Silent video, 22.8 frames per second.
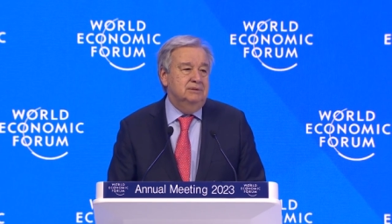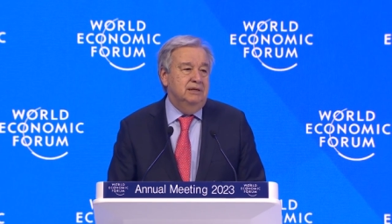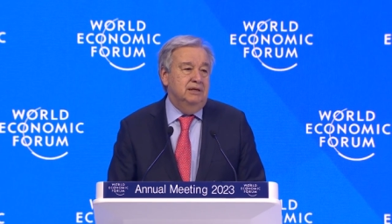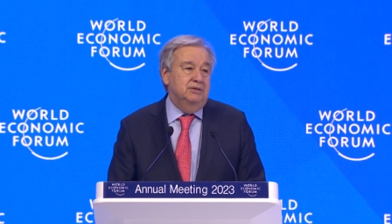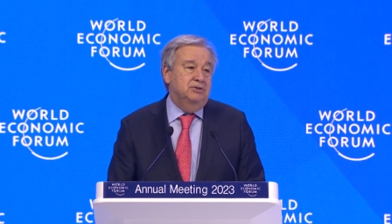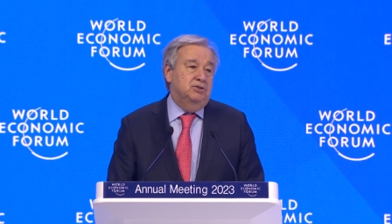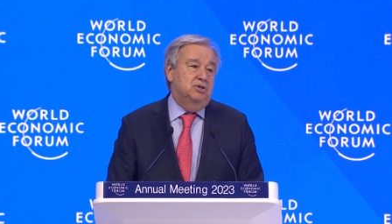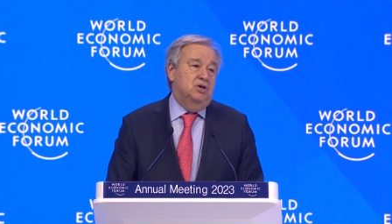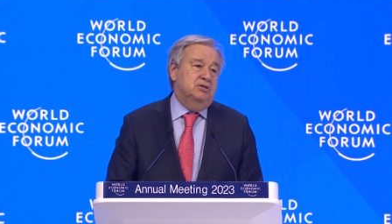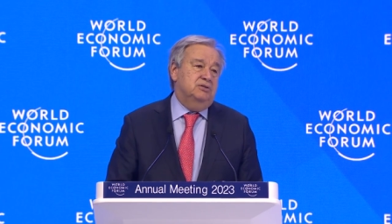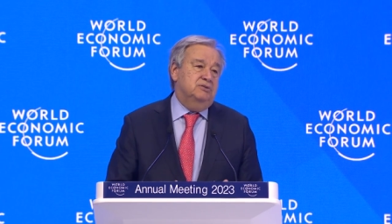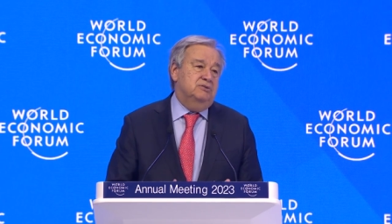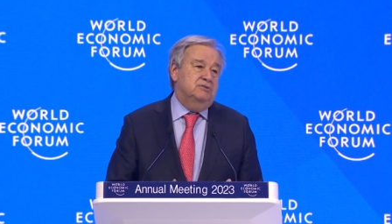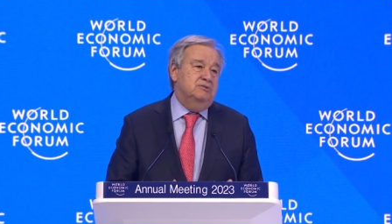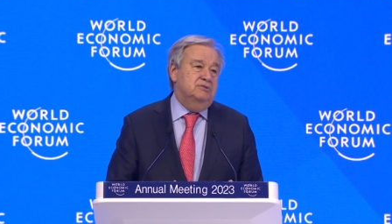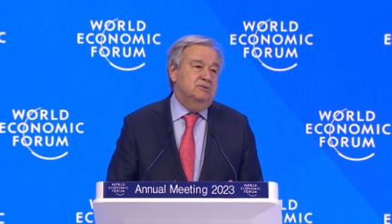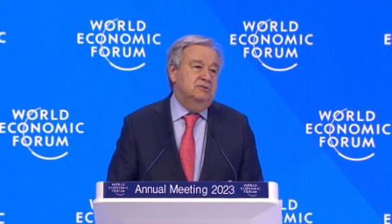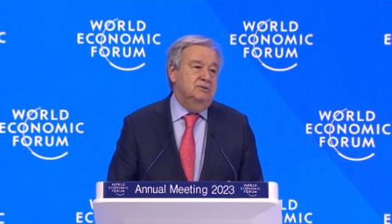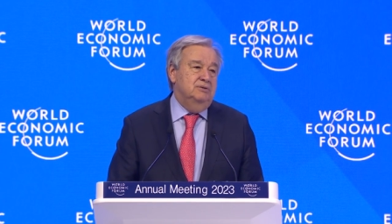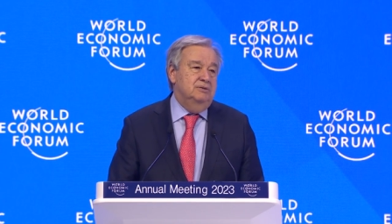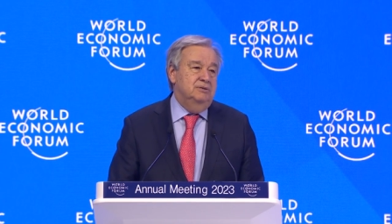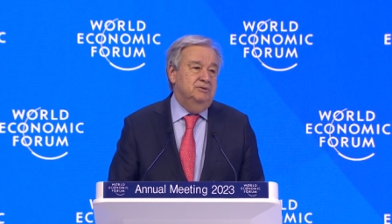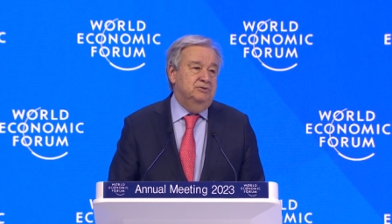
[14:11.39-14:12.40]
and not
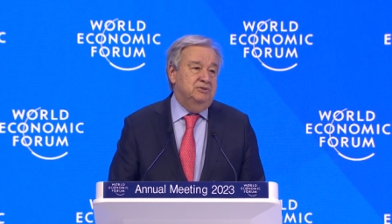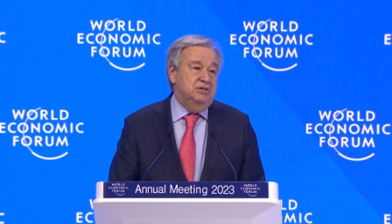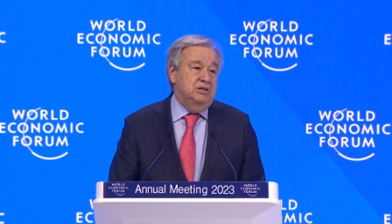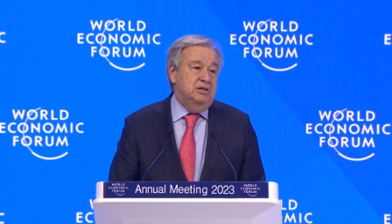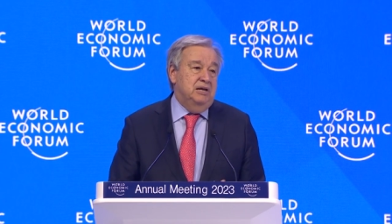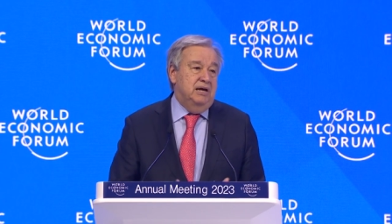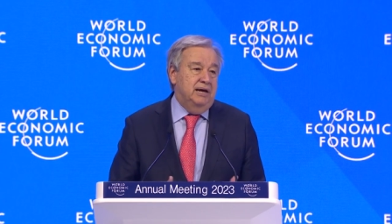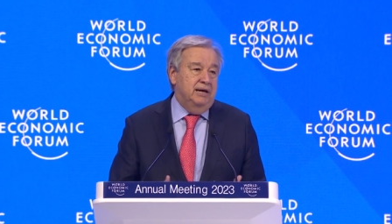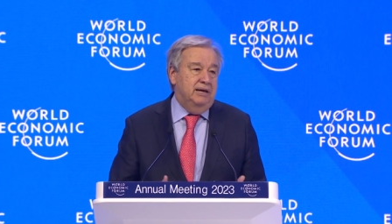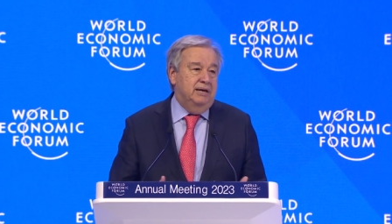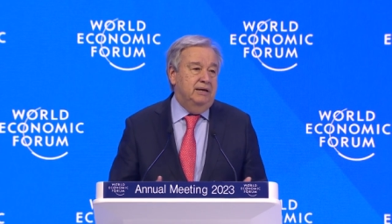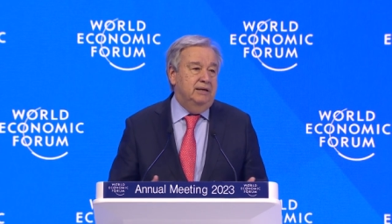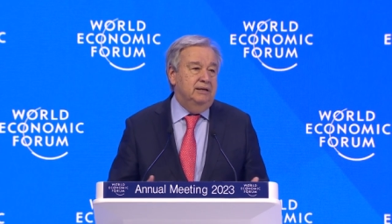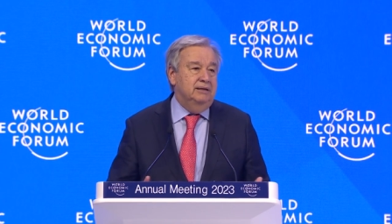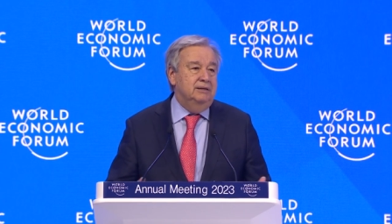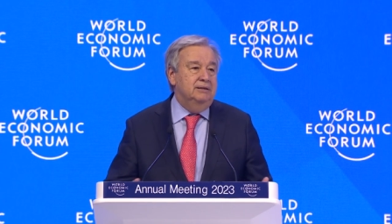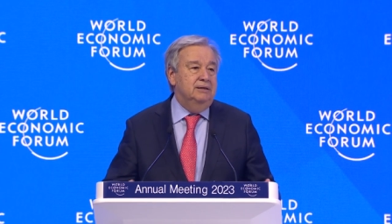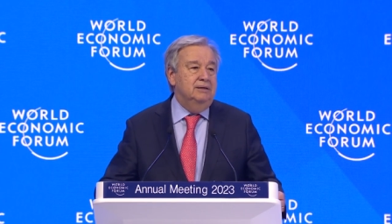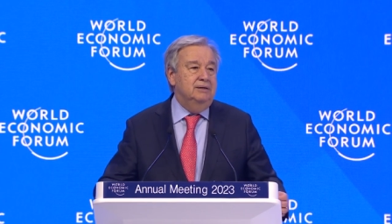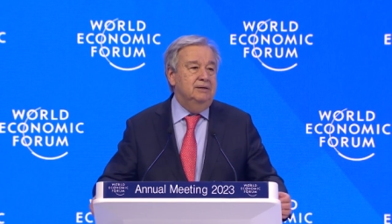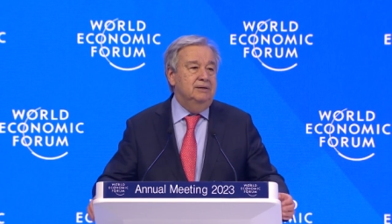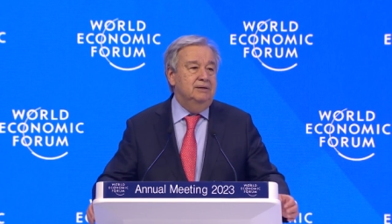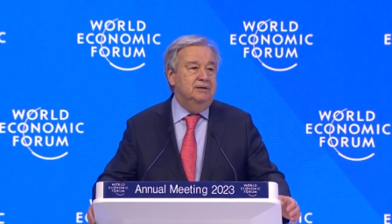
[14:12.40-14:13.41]
relying
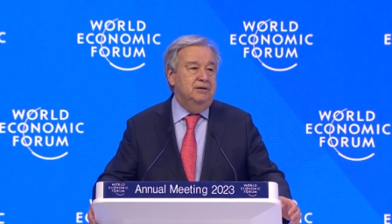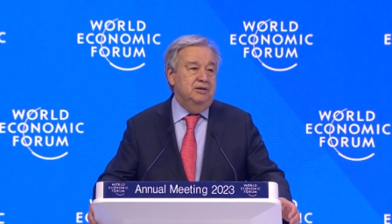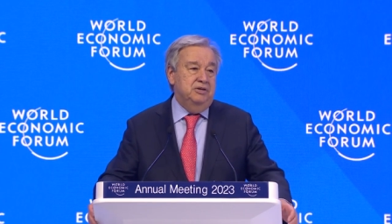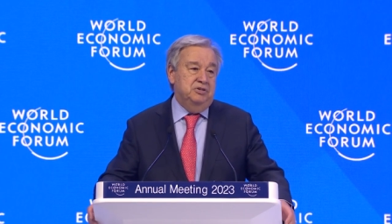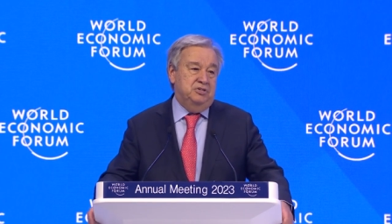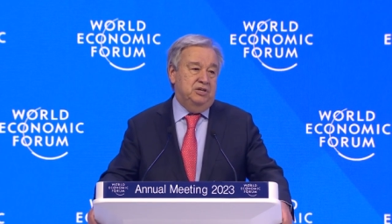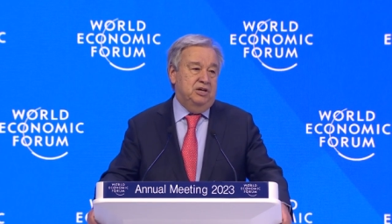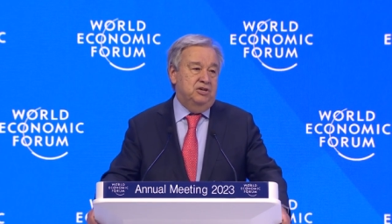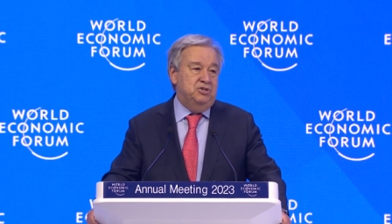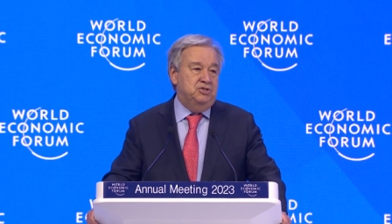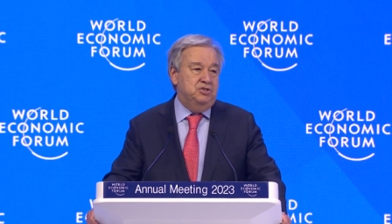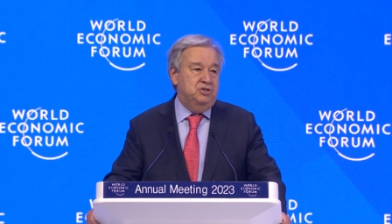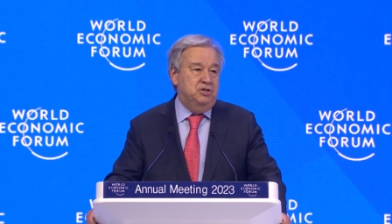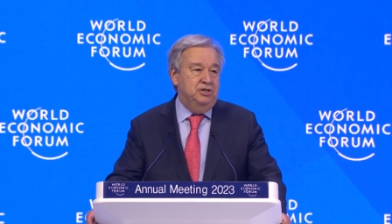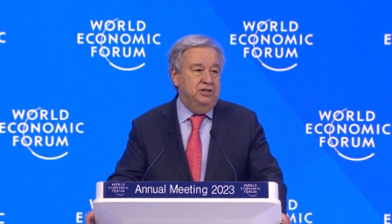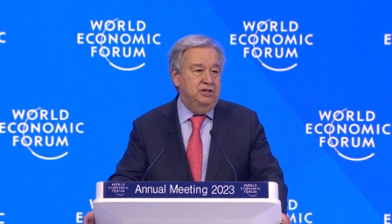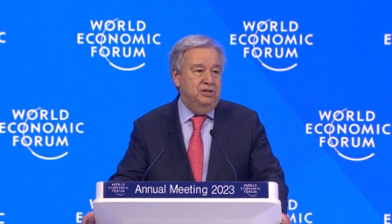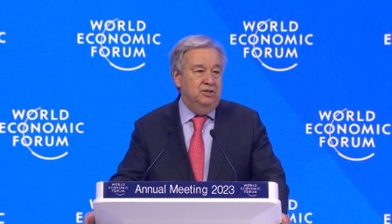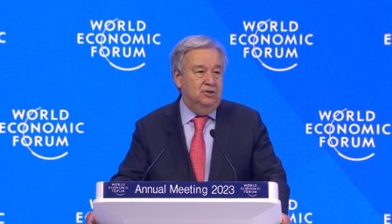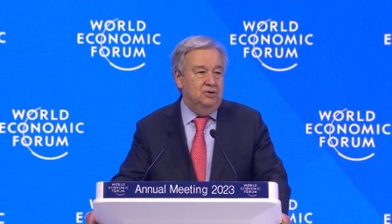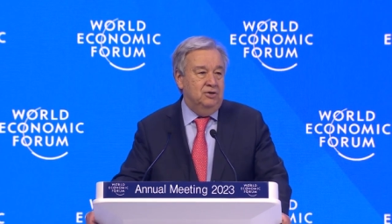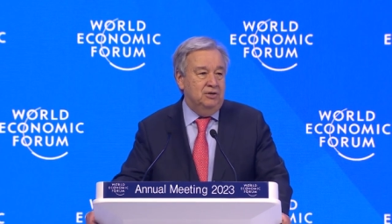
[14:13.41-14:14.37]
essentially